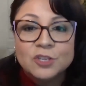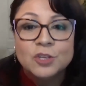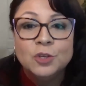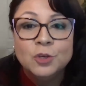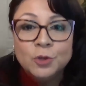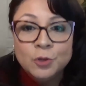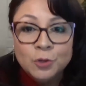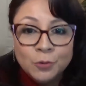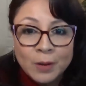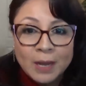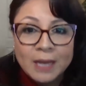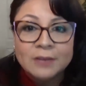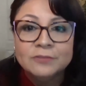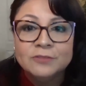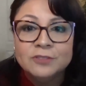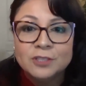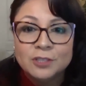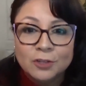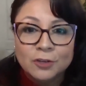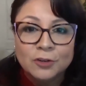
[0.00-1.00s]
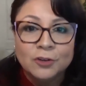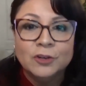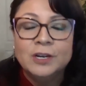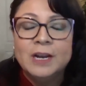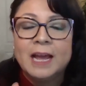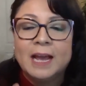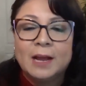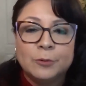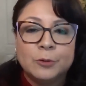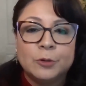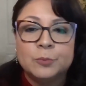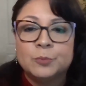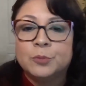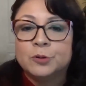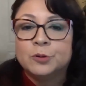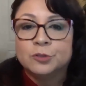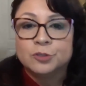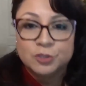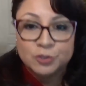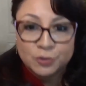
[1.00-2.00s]
you have to learn how to
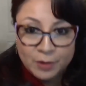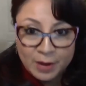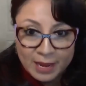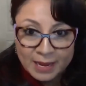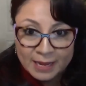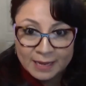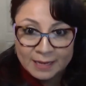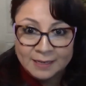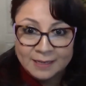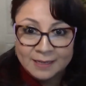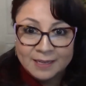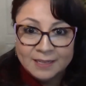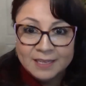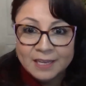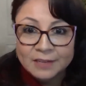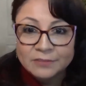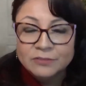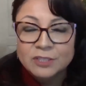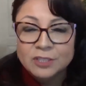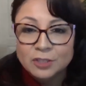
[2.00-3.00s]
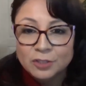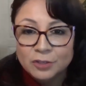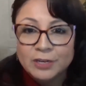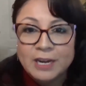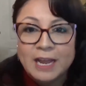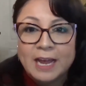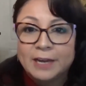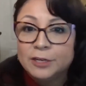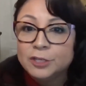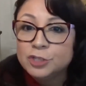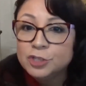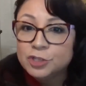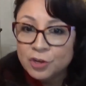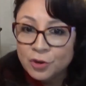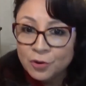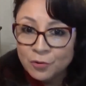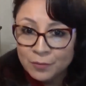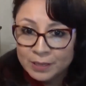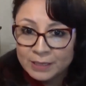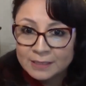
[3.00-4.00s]
portray it. You have to learn how to
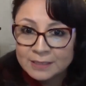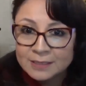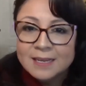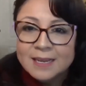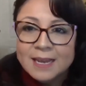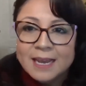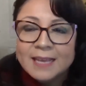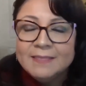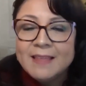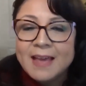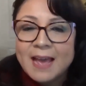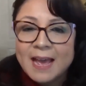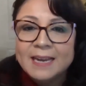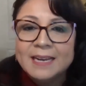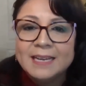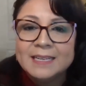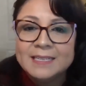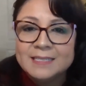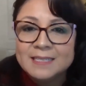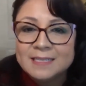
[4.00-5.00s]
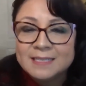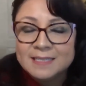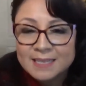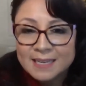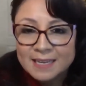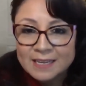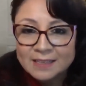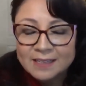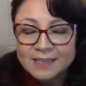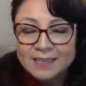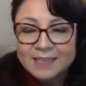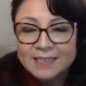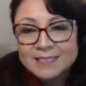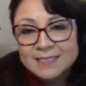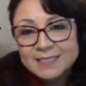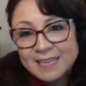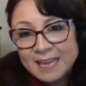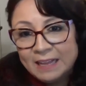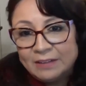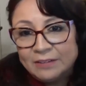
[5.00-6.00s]
show it. And that is a skill in
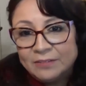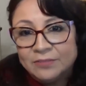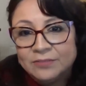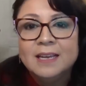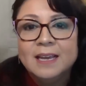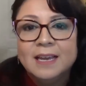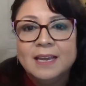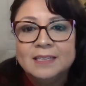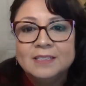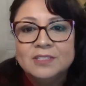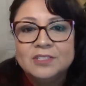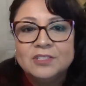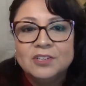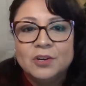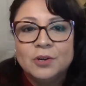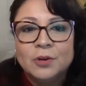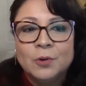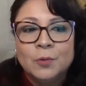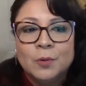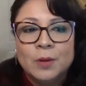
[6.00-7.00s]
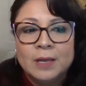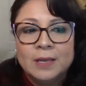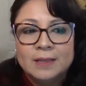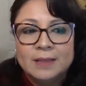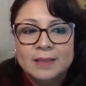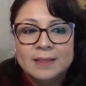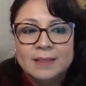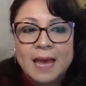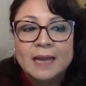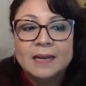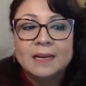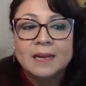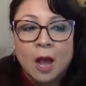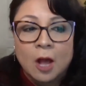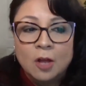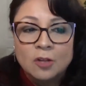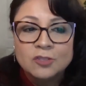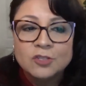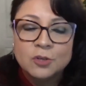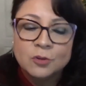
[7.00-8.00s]
itself. And so that
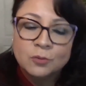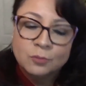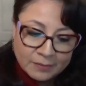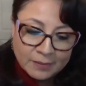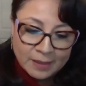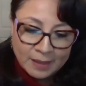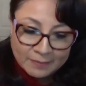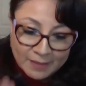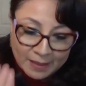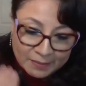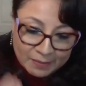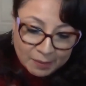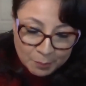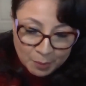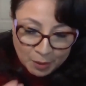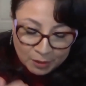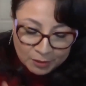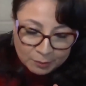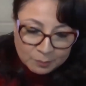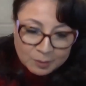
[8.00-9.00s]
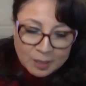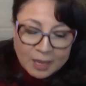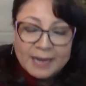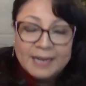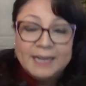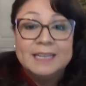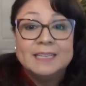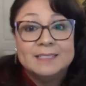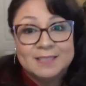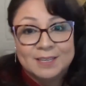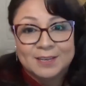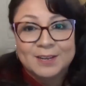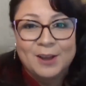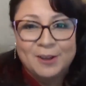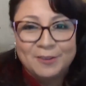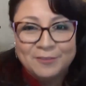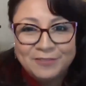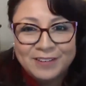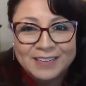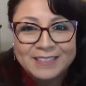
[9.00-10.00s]
also, and then the bottom line is the
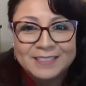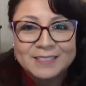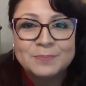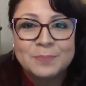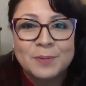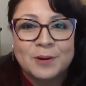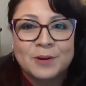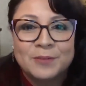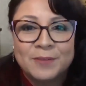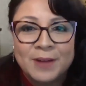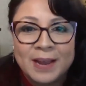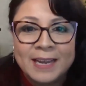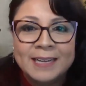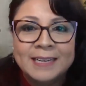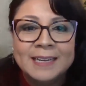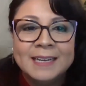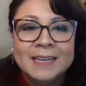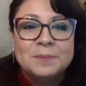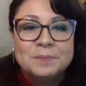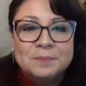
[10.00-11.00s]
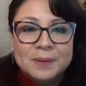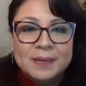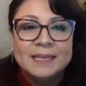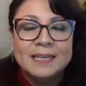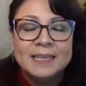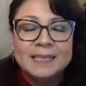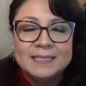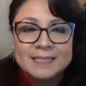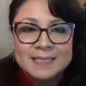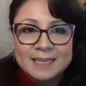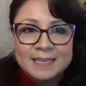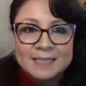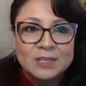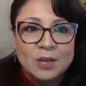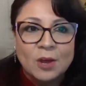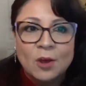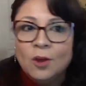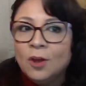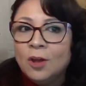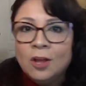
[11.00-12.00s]
confidence part, right? But it's
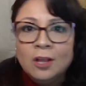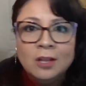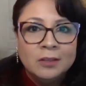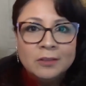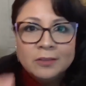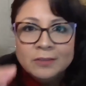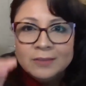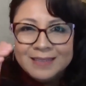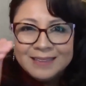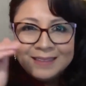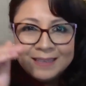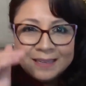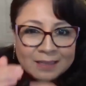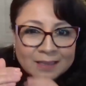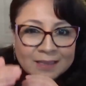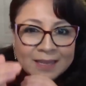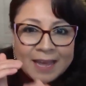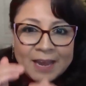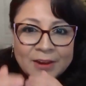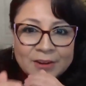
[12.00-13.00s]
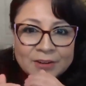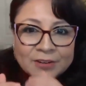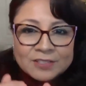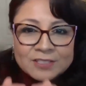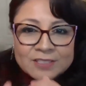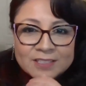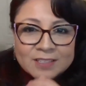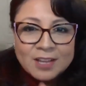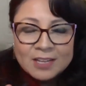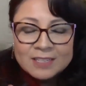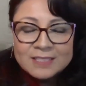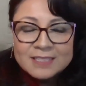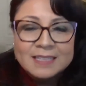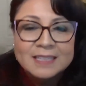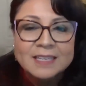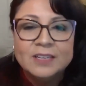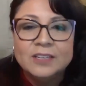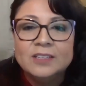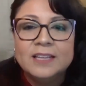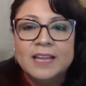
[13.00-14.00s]
all little layers, lots of
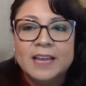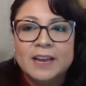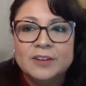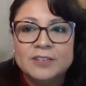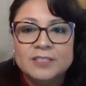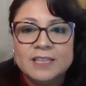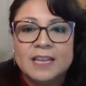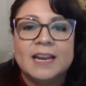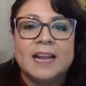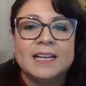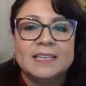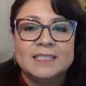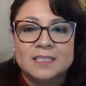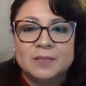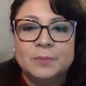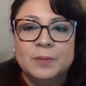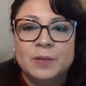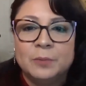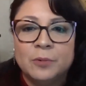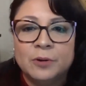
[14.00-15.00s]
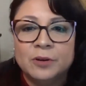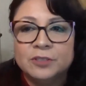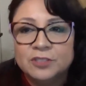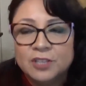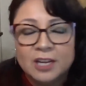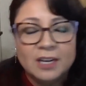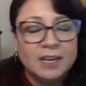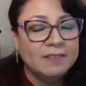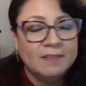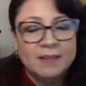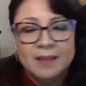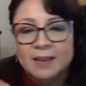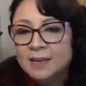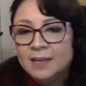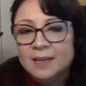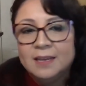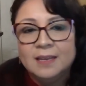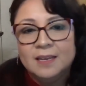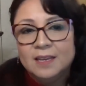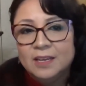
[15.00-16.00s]
little layers that has to be worked on. And then,
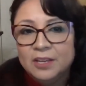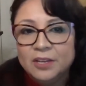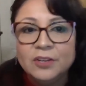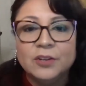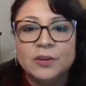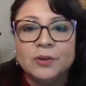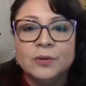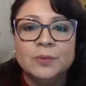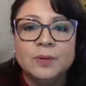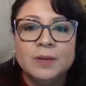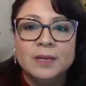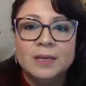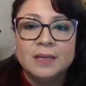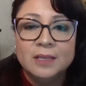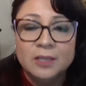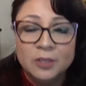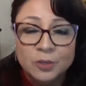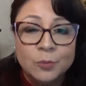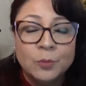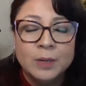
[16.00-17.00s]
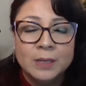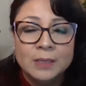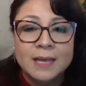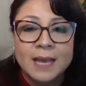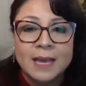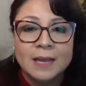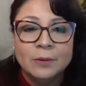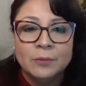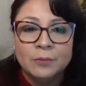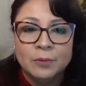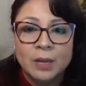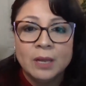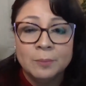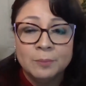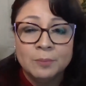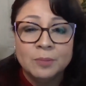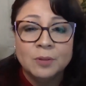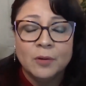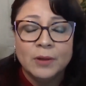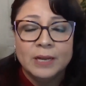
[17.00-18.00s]
you know, you will get
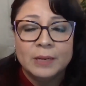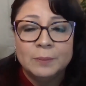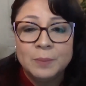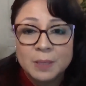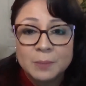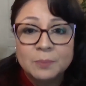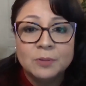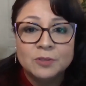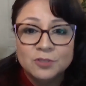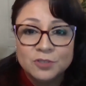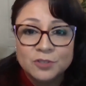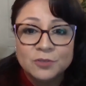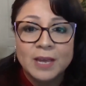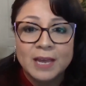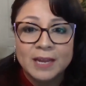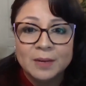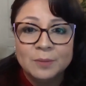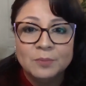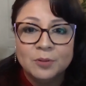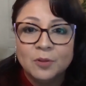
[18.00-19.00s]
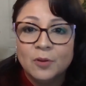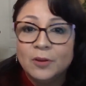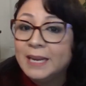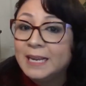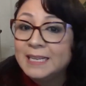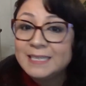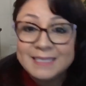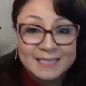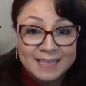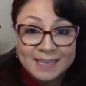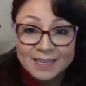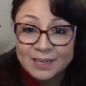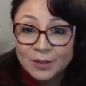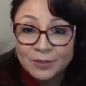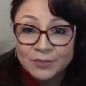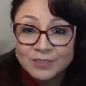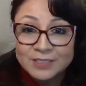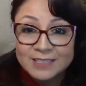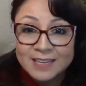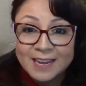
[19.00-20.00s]
employed. People do get employed. I see it all
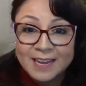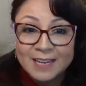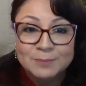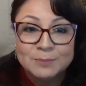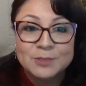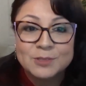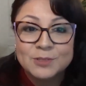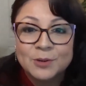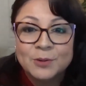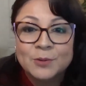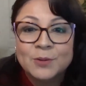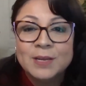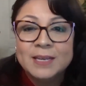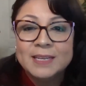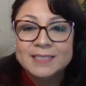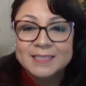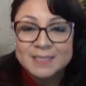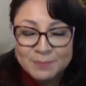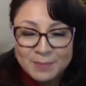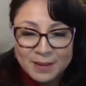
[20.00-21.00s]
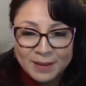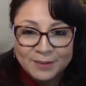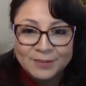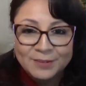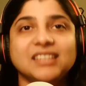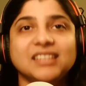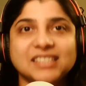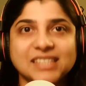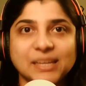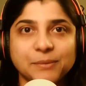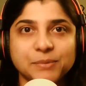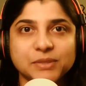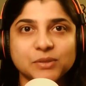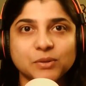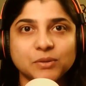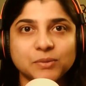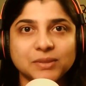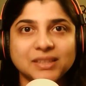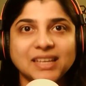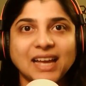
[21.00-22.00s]
the time. So it's a matter This
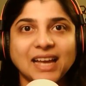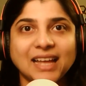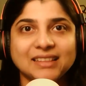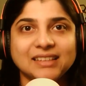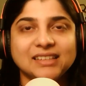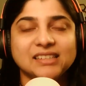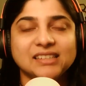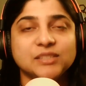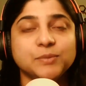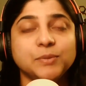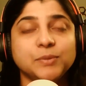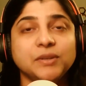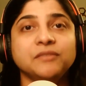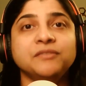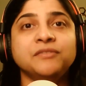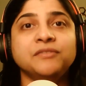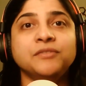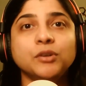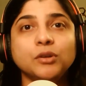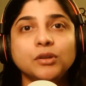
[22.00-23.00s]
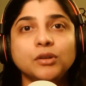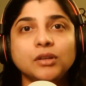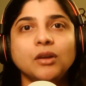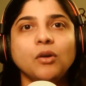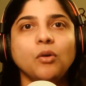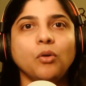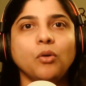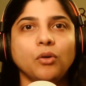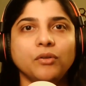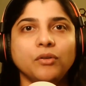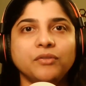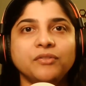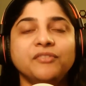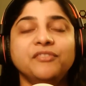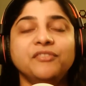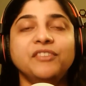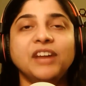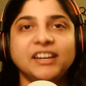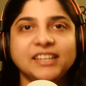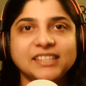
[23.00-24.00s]
episode with Kathleen has been full
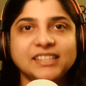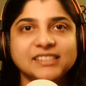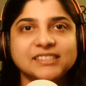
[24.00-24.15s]
of very